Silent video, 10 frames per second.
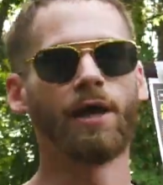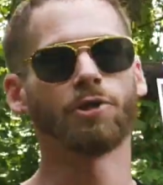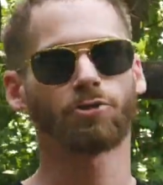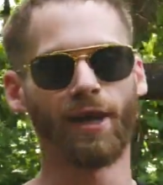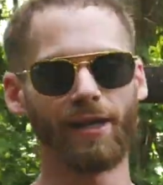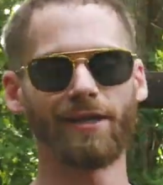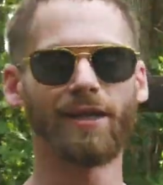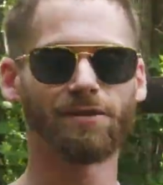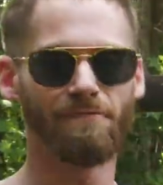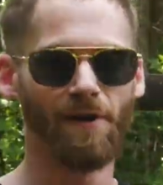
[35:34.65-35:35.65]
Training
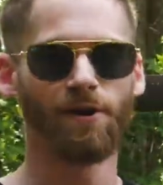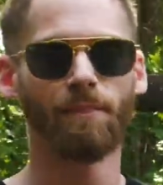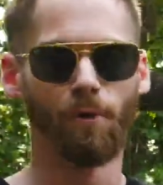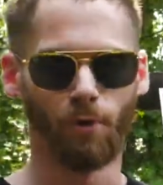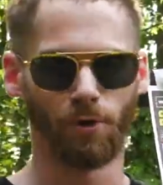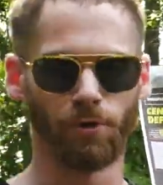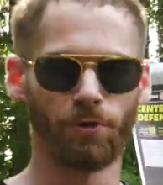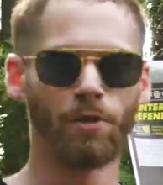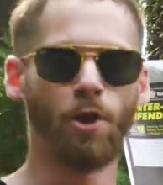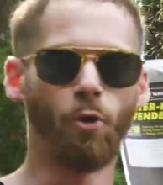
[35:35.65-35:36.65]
is very
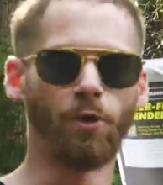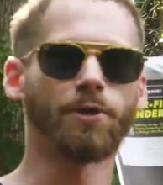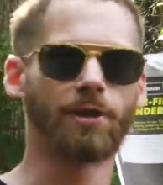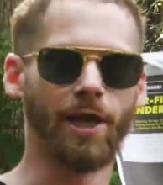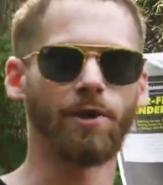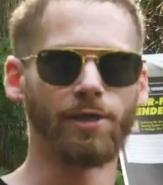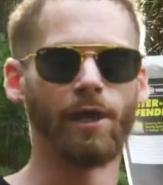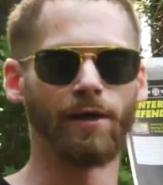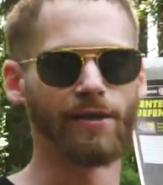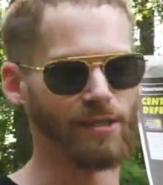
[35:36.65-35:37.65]
important with your carry
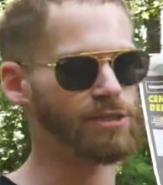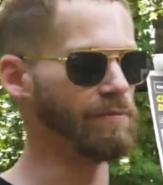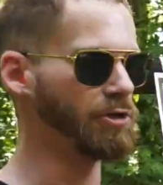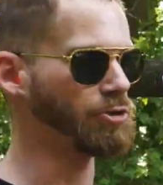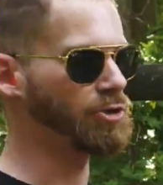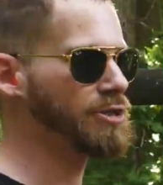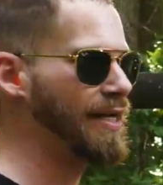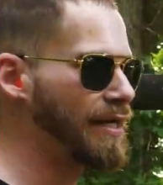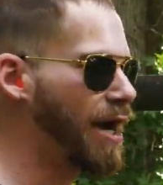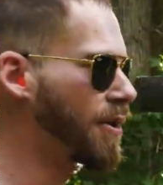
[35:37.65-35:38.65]
gun, and some of the drills I
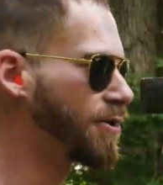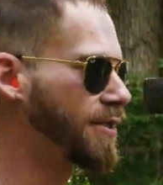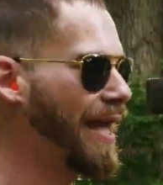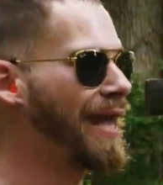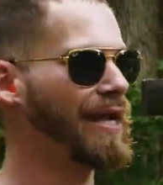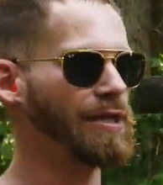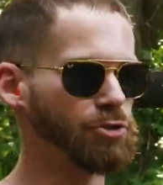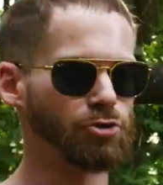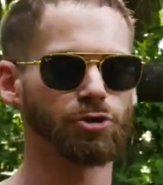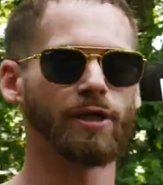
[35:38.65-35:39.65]
did out here today is
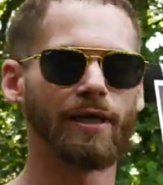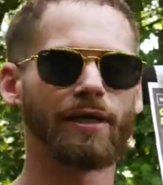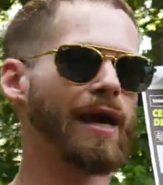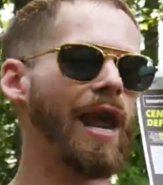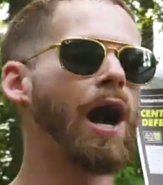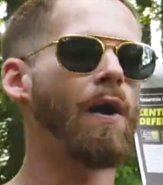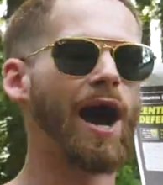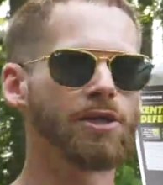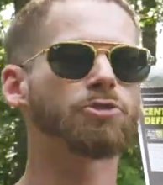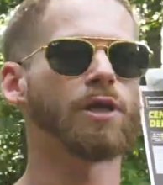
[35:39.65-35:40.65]
usually kind of how
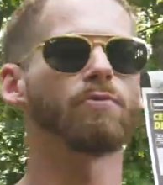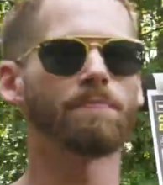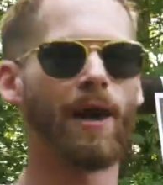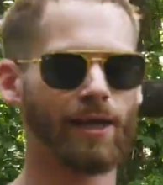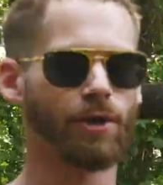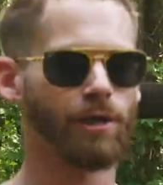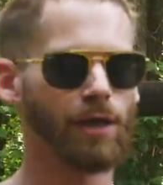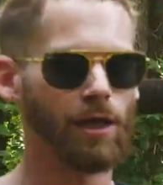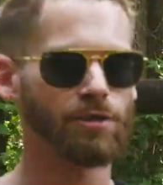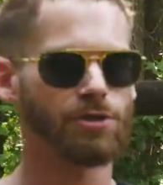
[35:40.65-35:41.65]
I train with my carry
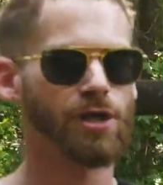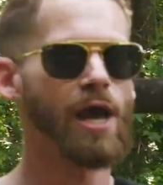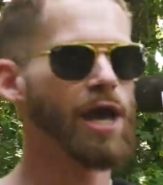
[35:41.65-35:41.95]
guns.